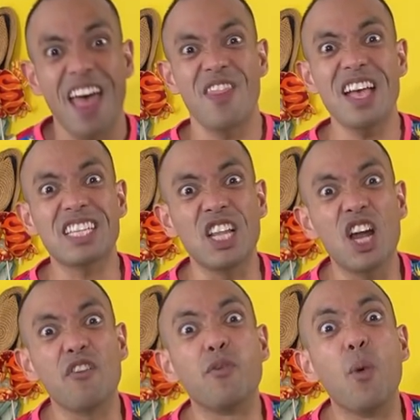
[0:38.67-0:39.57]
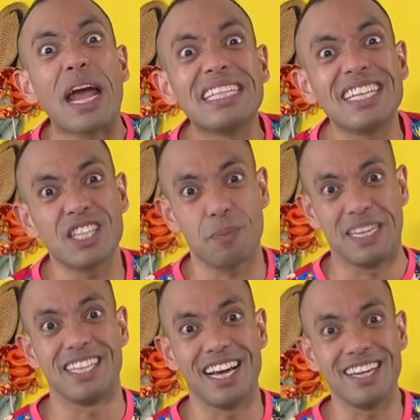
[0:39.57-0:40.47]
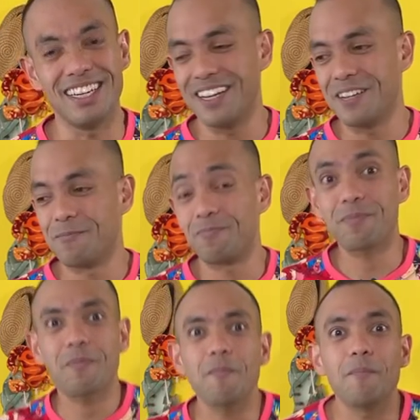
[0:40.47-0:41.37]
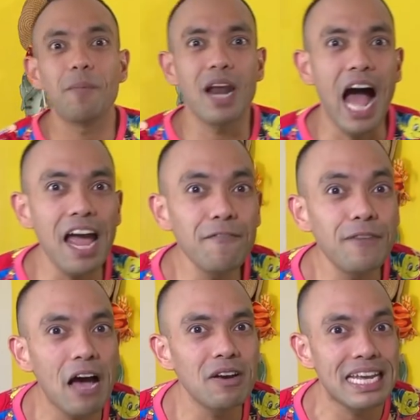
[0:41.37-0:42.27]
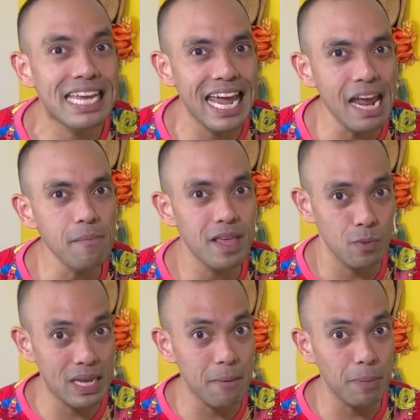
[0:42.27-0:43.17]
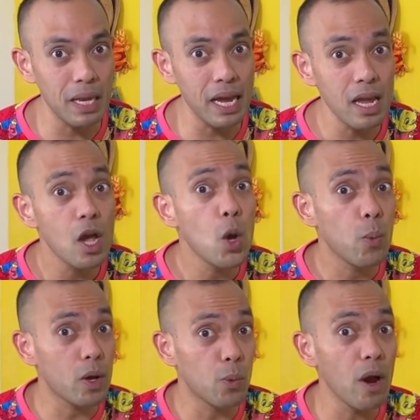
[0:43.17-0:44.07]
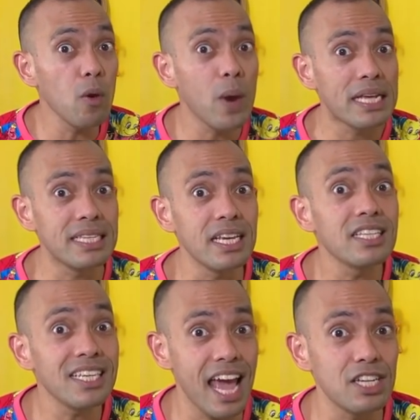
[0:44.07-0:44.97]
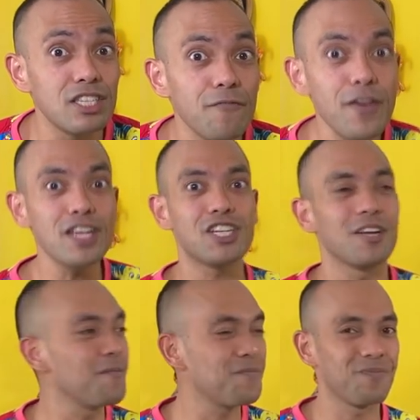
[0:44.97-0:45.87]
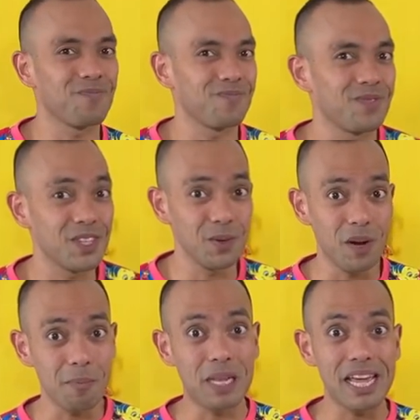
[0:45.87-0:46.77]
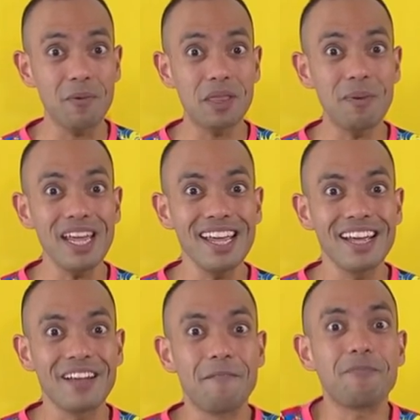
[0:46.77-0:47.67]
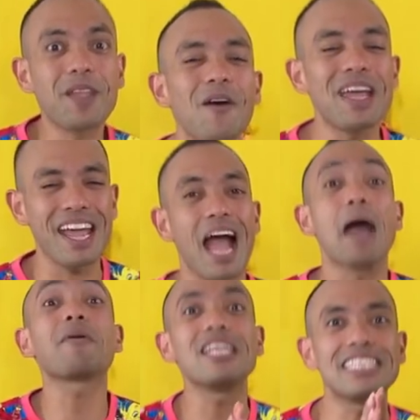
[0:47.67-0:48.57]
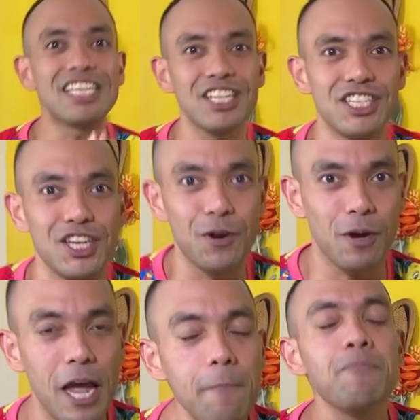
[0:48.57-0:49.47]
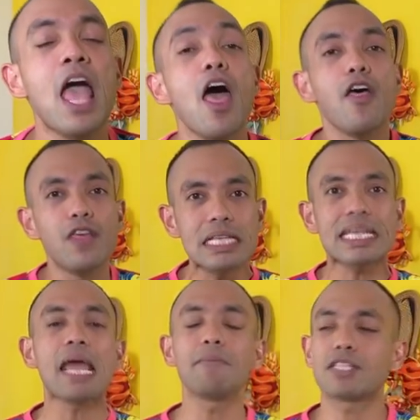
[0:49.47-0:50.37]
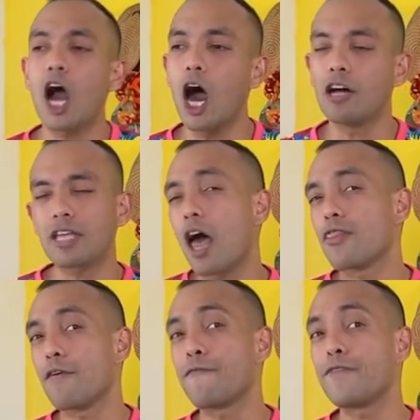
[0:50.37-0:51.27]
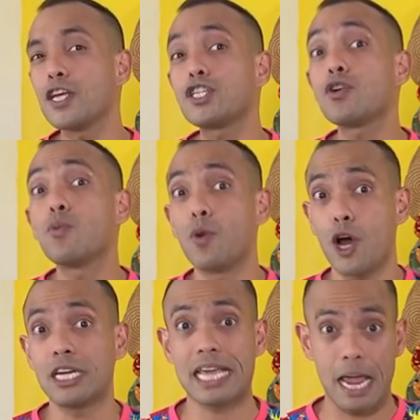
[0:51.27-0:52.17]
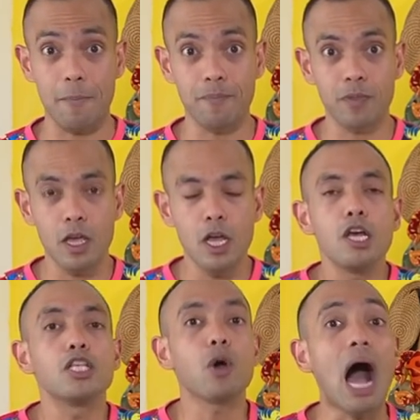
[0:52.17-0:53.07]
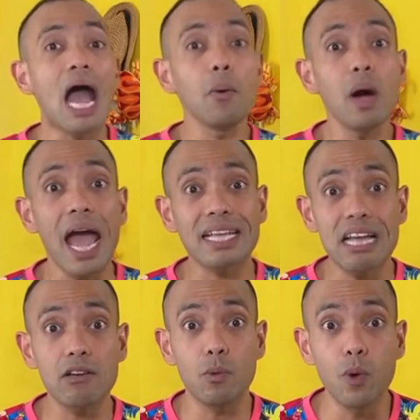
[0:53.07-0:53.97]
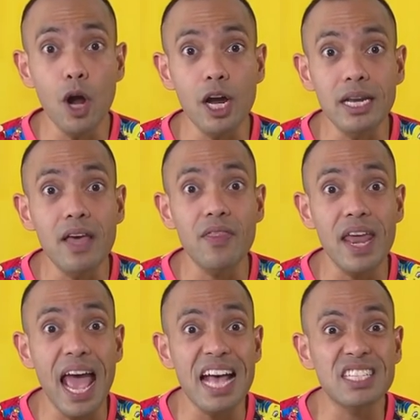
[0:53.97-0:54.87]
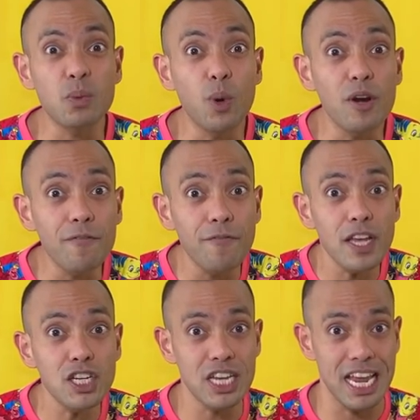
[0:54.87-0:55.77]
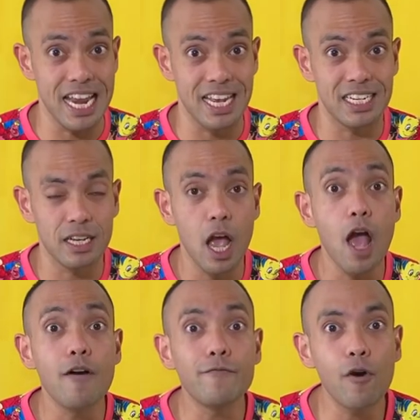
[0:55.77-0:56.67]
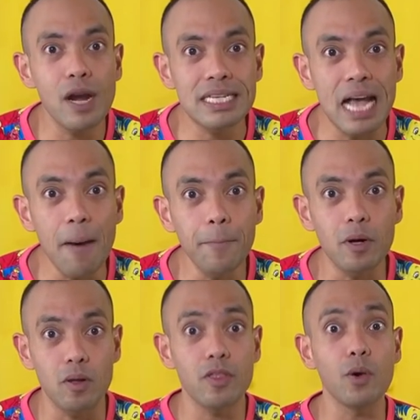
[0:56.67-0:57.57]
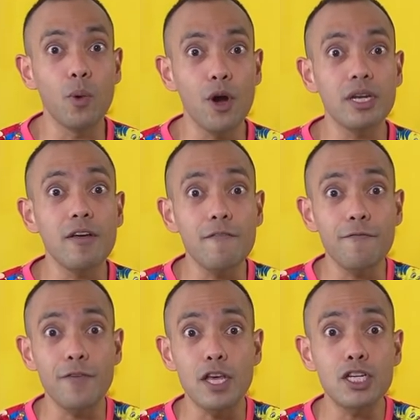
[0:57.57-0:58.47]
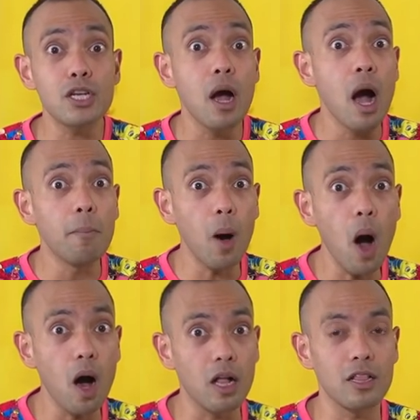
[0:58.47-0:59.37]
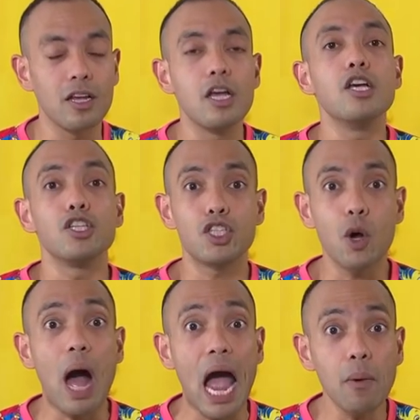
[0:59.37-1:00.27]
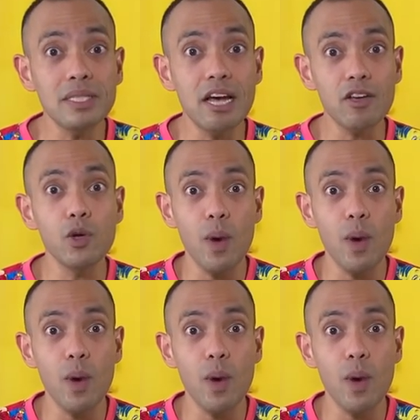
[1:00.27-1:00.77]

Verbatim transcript: There's a lot of waiting to be done. But I found a game that we can play when we're waiting to catch the fish. You wanna play it with me? Okay, I'm gonna teach it to you, okay? This game is called the fish word game. So I will act out a word that has the word fish in it. For example, the word fish ball. So I will tell you